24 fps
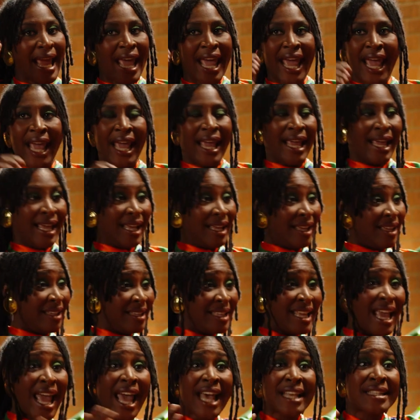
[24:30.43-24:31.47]
hey,
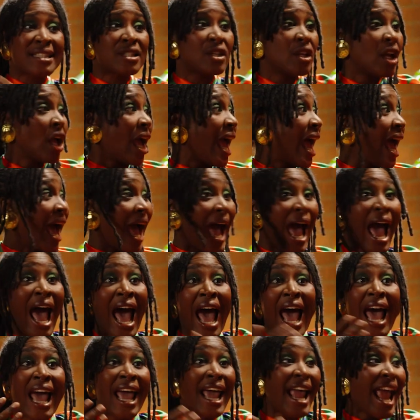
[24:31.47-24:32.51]
yes,
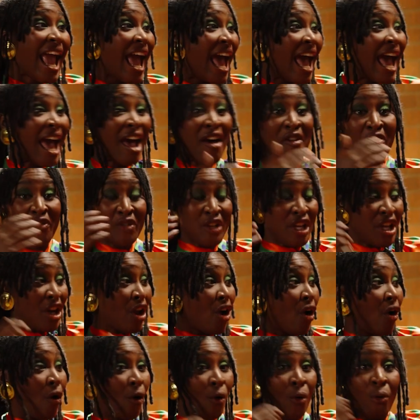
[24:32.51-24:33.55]
I have,
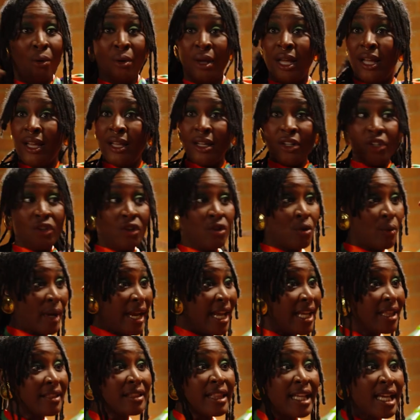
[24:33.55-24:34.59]

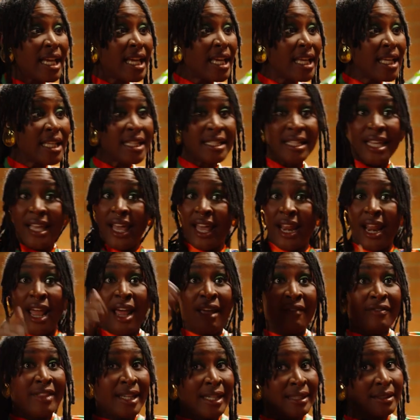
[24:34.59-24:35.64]
great things, and I
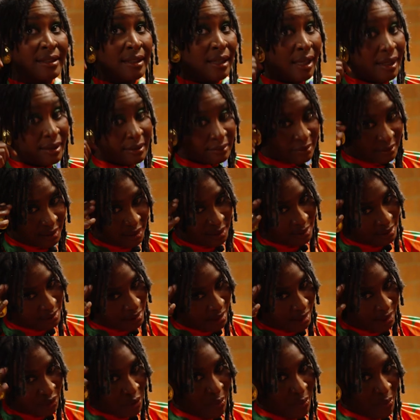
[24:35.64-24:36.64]
have things that I don't ain't